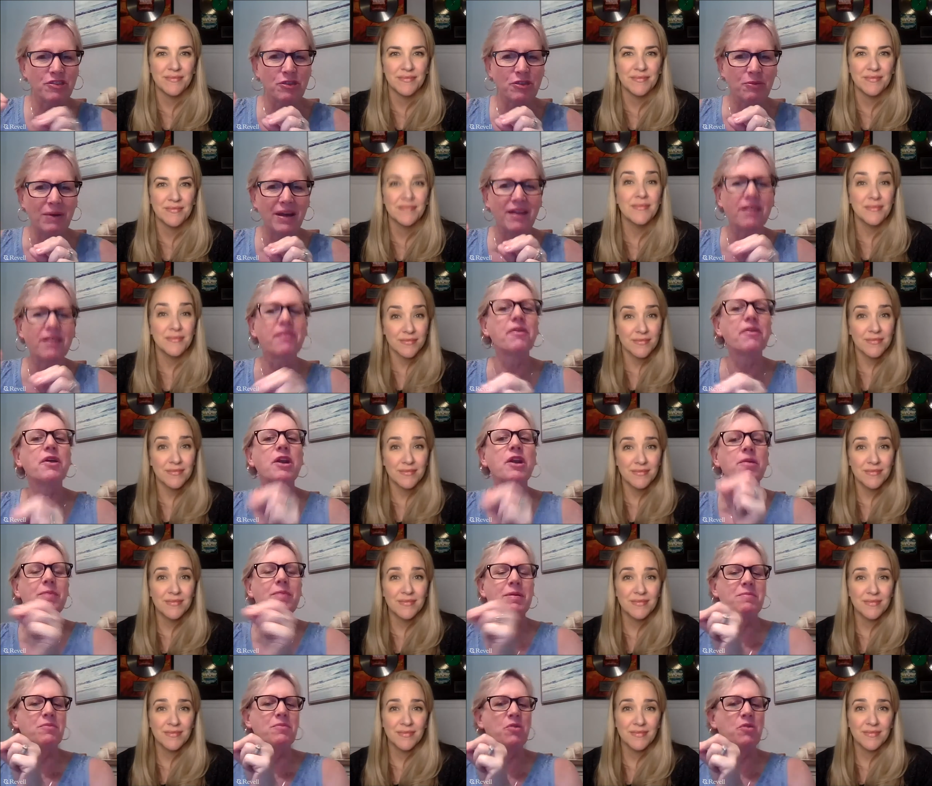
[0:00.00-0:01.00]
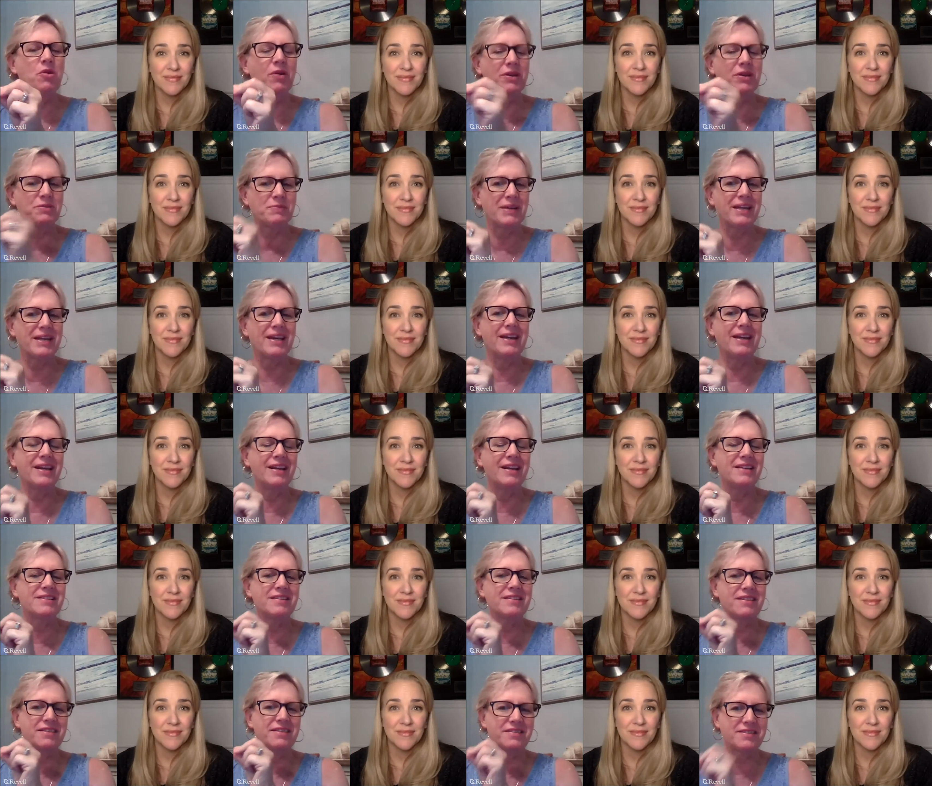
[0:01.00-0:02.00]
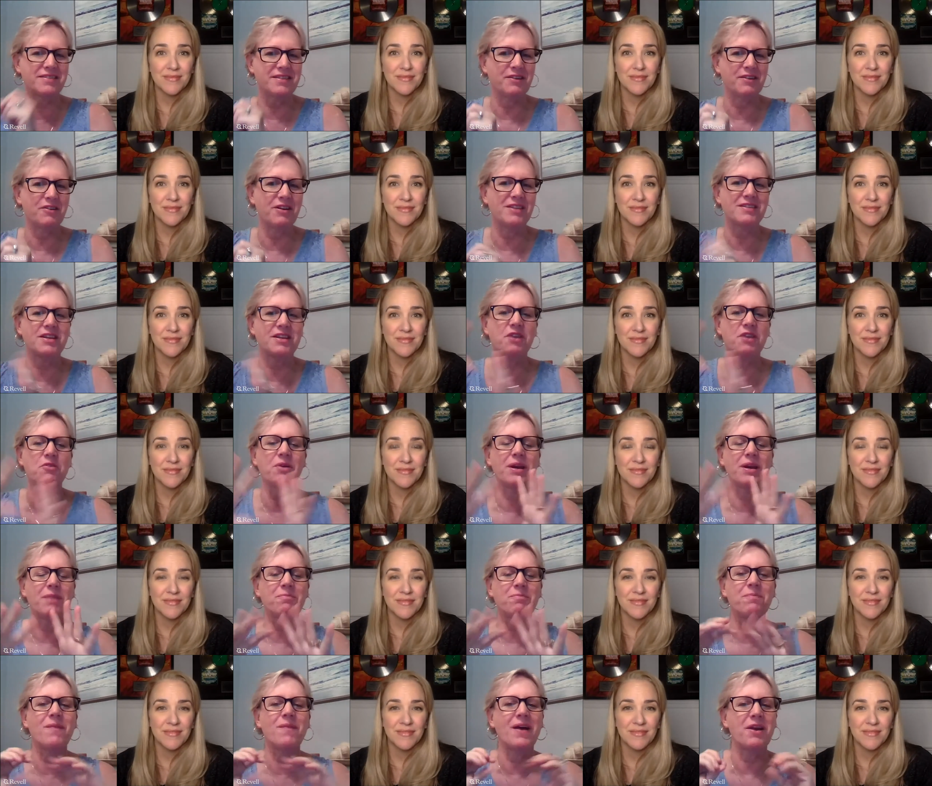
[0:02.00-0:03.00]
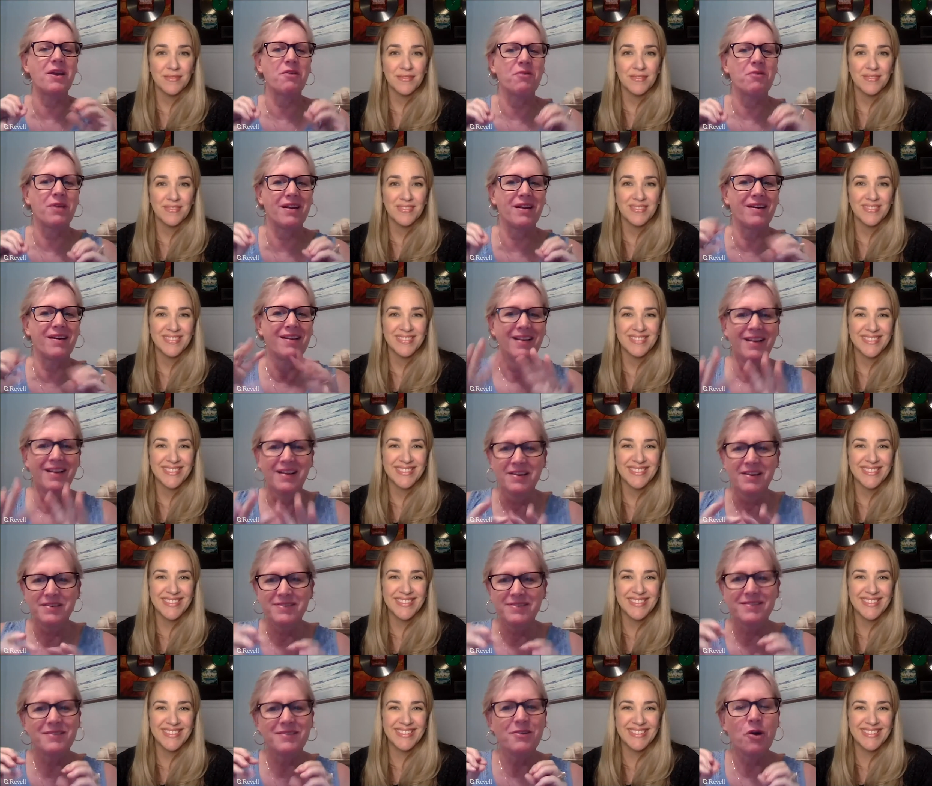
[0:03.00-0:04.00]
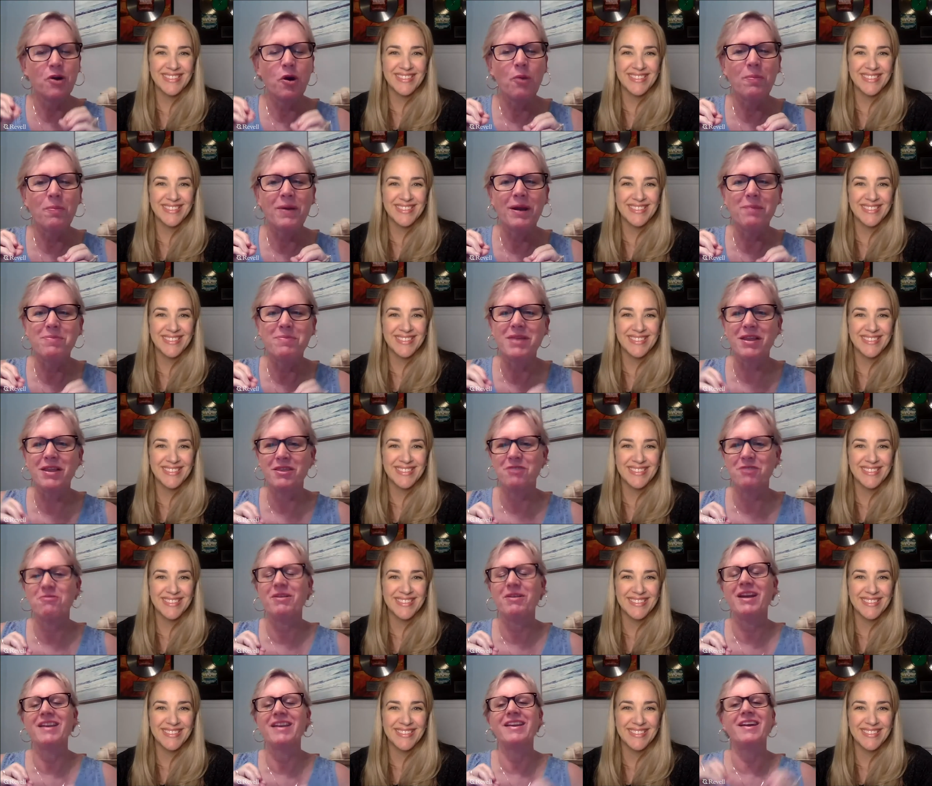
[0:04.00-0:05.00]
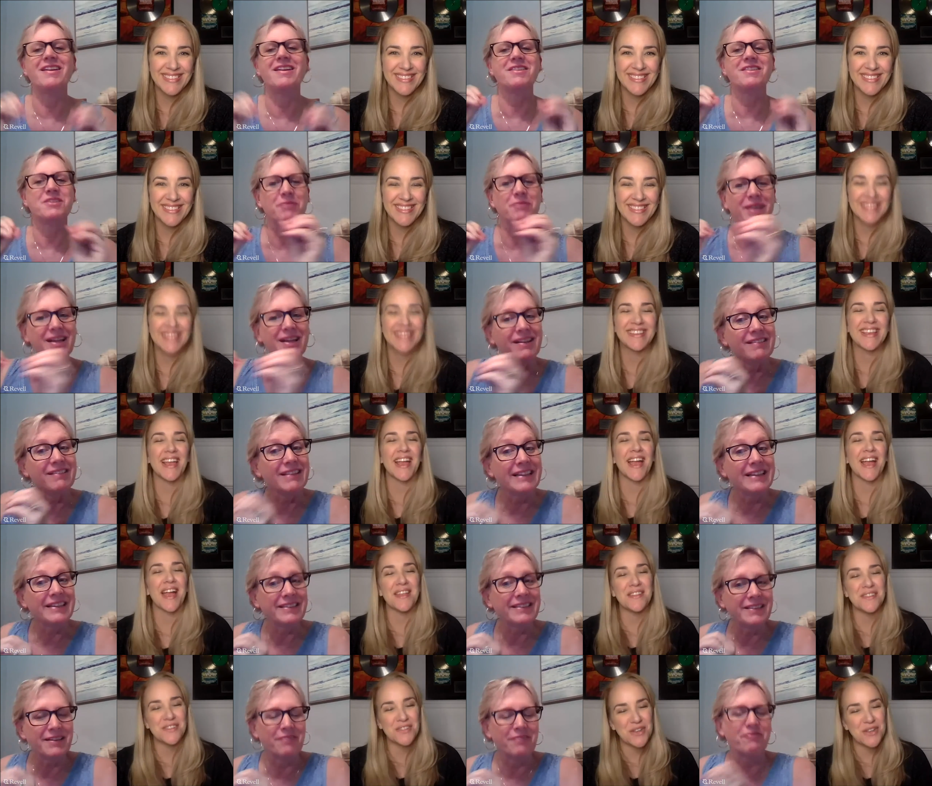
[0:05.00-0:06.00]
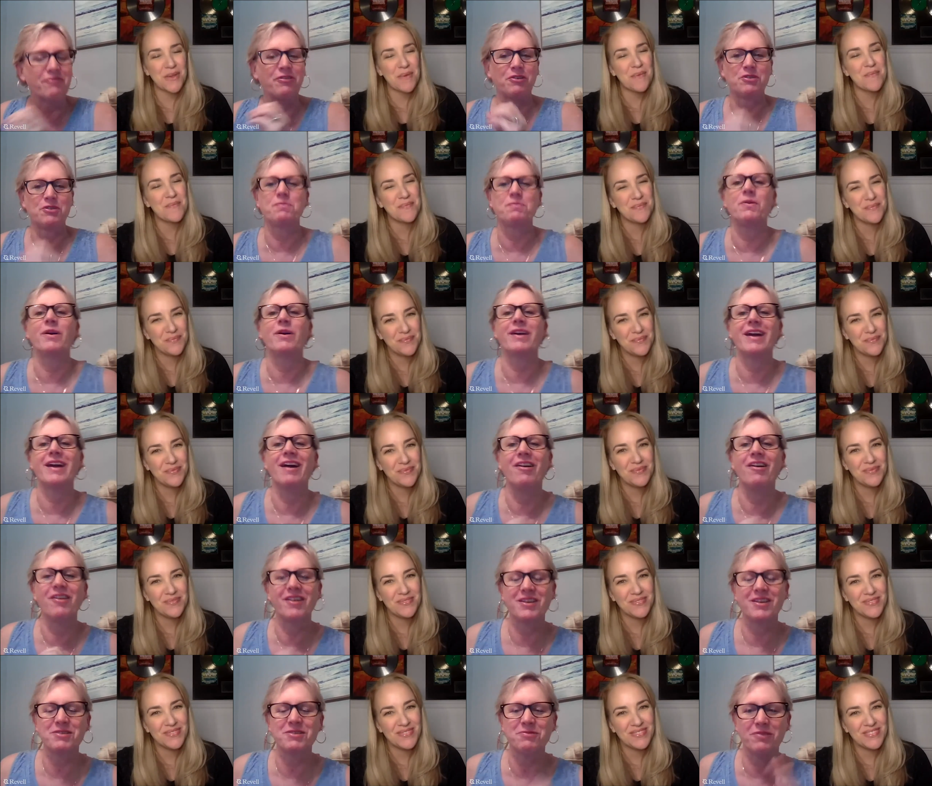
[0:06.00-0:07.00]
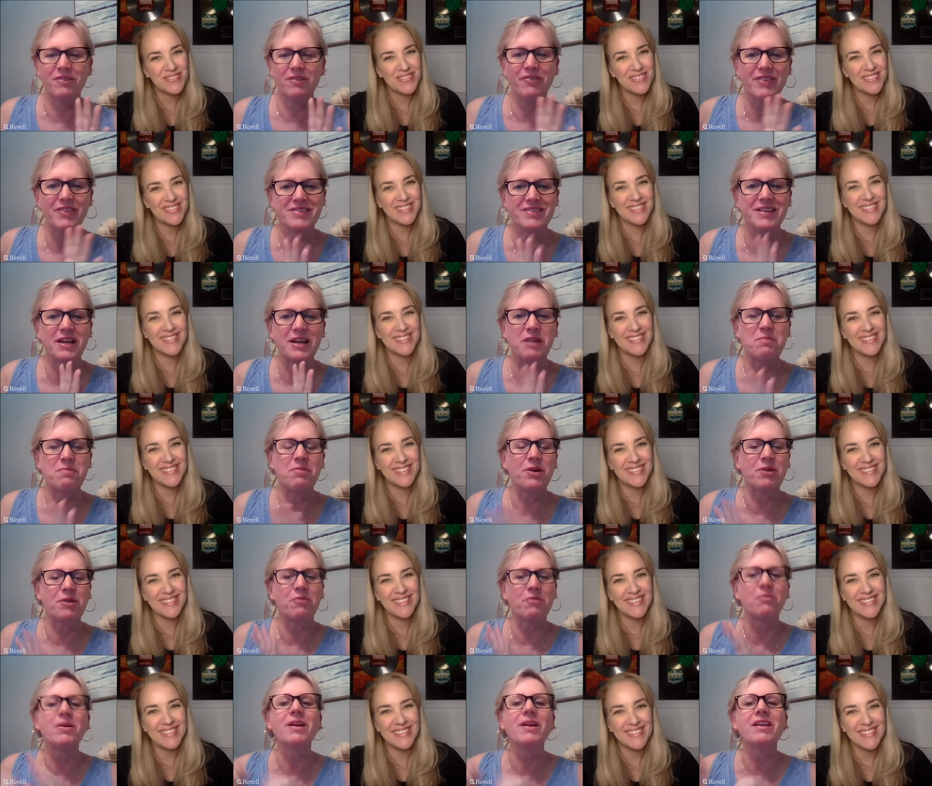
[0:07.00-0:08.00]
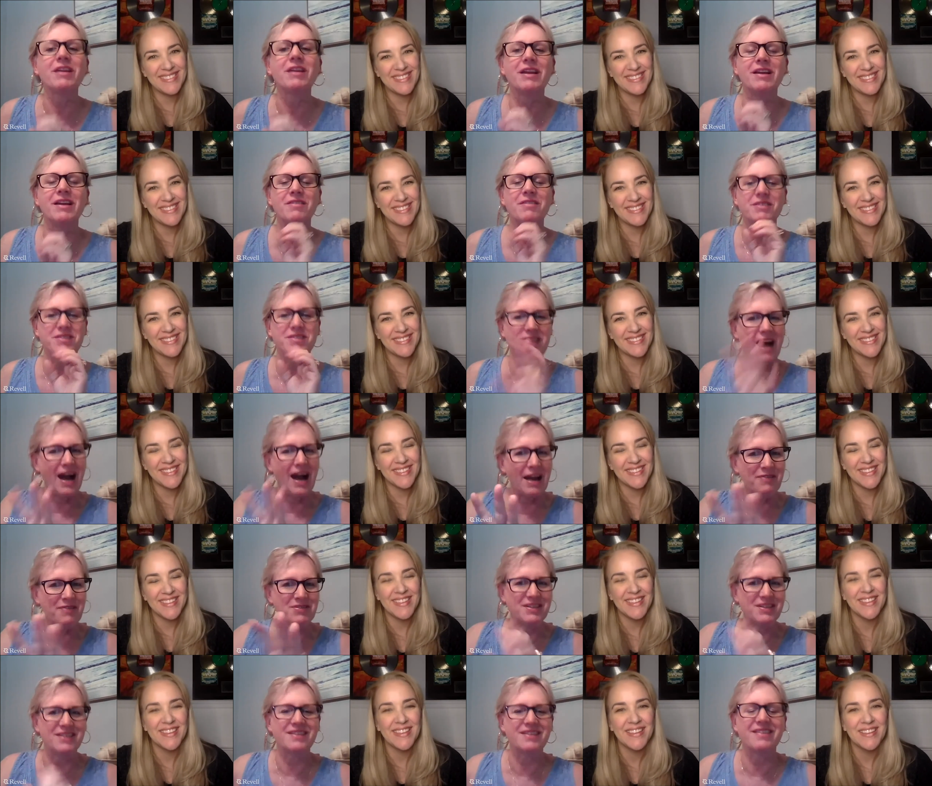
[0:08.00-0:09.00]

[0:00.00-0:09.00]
Speaker 1: thread a little bit more as we get into the series. I don't want to I don't want to open up that thread yet until we get at least the first book out, because the second book really dives into